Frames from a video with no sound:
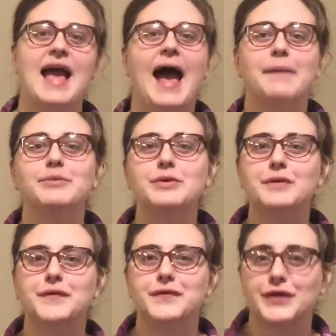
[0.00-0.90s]
apple
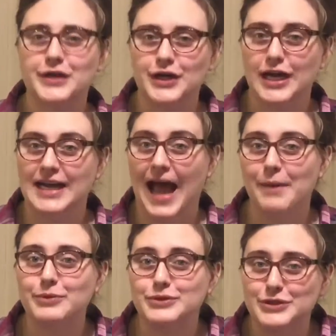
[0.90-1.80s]
fritter and
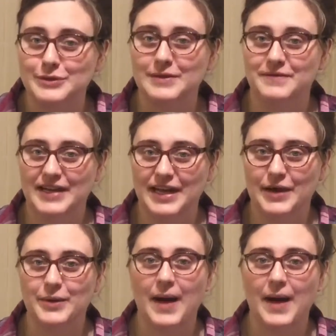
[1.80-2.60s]
apple julep video,